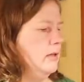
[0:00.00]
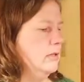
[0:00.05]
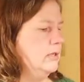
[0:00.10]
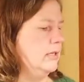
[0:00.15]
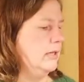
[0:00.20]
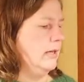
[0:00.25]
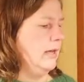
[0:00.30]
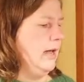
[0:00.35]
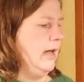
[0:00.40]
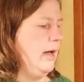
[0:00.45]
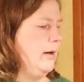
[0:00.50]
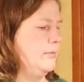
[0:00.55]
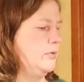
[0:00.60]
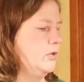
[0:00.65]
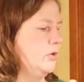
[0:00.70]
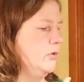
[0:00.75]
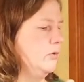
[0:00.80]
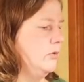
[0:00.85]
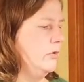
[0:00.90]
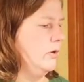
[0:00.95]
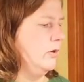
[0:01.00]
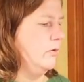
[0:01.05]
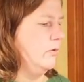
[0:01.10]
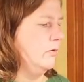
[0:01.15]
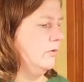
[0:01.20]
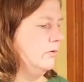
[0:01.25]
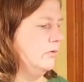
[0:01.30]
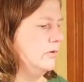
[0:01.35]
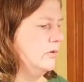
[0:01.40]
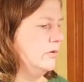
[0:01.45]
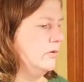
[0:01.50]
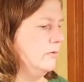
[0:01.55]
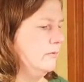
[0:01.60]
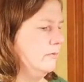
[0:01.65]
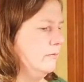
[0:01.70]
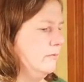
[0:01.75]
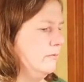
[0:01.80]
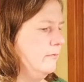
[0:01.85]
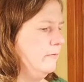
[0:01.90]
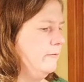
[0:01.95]
to capture those
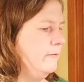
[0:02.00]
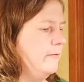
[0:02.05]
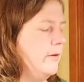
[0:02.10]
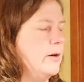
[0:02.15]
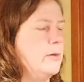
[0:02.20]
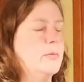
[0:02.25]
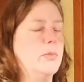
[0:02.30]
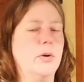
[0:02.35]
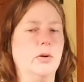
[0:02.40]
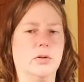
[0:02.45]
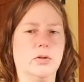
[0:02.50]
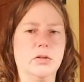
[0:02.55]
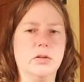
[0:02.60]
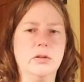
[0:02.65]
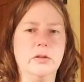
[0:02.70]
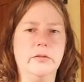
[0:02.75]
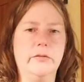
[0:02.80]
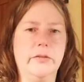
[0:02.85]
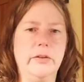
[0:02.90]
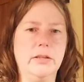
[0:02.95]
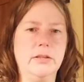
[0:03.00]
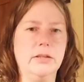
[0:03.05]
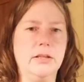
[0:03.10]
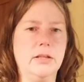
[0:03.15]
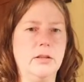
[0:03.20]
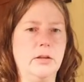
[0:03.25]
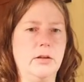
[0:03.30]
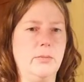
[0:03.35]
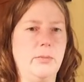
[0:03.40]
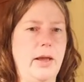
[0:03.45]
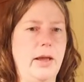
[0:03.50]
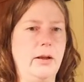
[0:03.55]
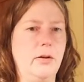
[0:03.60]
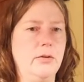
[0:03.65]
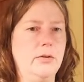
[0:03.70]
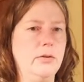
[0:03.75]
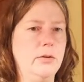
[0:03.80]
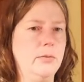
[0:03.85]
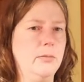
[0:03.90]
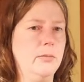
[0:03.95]
fun personal events and look back
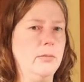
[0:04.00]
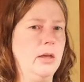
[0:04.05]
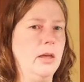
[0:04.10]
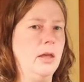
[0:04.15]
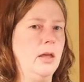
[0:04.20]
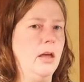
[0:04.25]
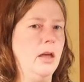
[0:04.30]
on them,